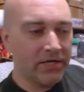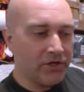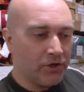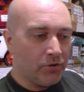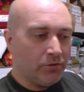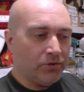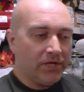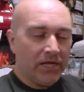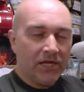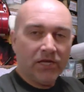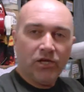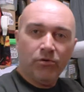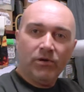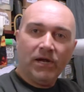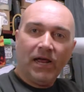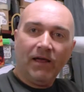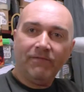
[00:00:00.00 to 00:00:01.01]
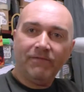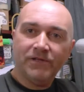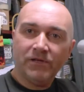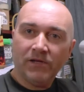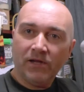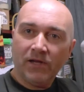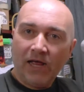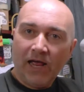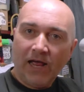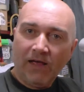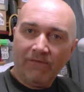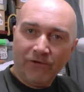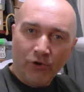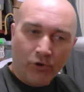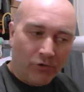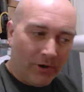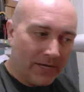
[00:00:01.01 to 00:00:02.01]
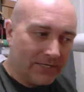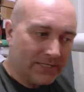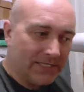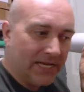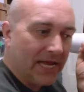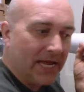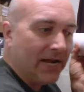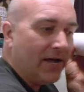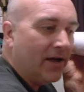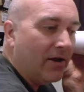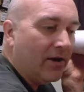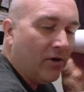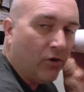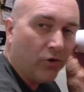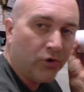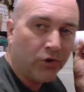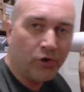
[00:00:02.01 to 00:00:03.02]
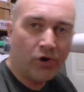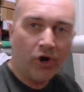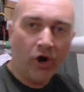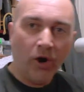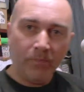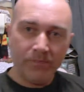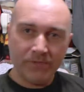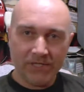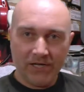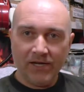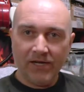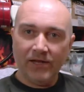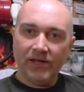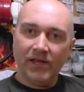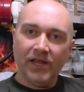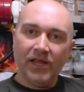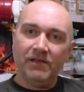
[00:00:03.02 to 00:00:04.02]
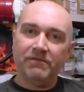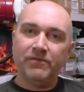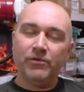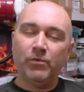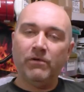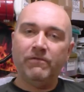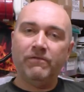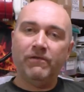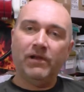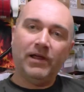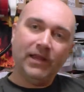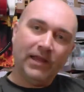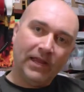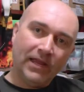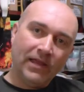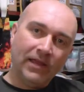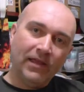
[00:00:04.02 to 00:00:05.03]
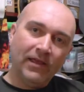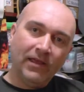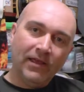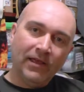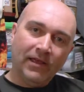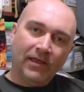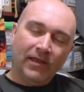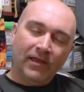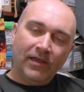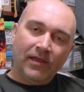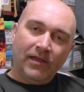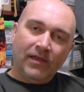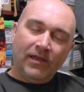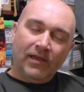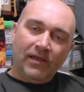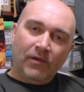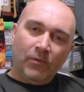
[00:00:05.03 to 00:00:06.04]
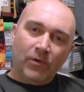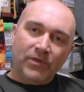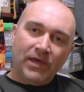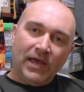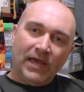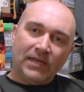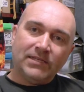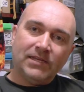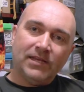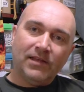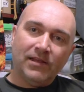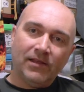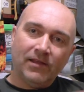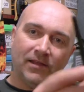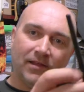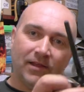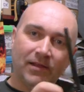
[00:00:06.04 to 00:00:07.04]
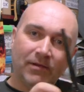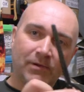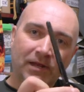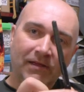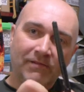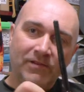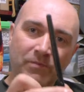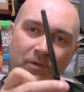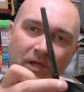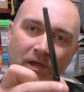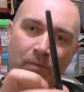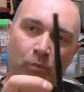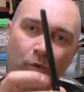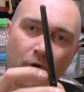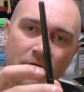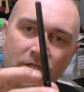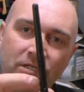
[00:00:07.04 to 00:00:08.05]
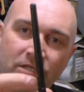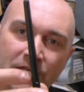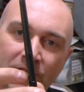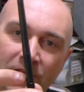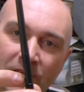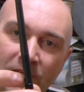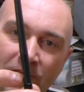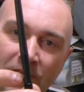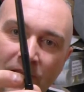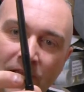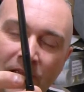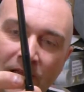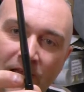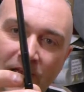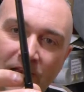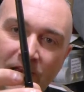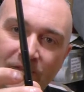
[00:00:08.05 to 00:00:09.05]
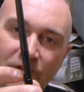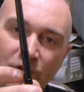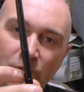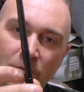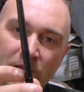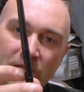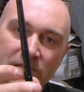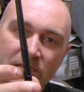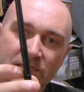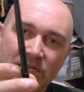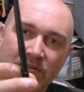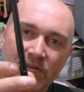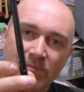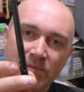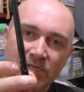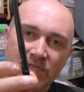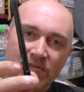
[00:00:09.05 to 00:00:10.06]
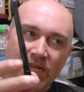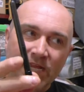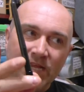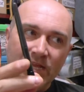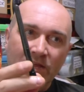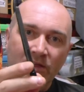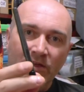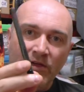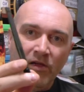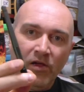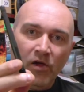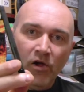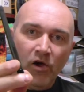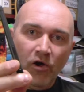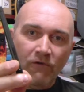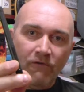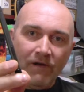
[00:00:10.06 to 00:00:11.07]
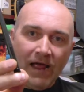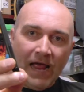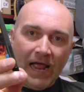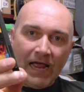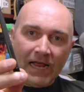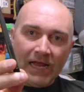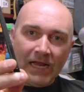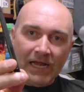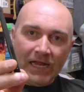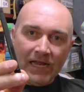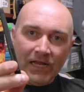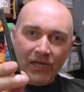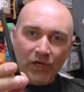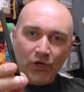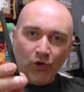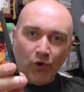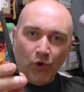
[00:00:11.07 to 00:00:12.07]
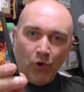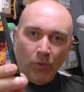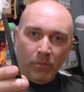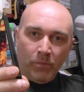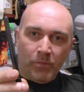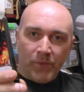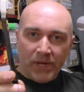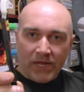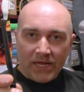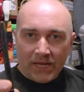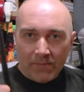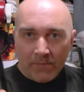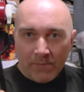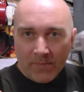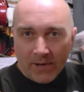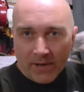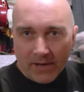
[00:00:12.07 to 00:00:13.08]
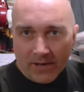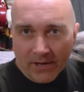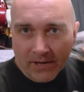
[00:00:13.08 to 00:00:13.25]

do you think you'd have to have your antenna on your copter if you were flying with that? It would have to be upwards. And if you made the silly mistake of angling your beam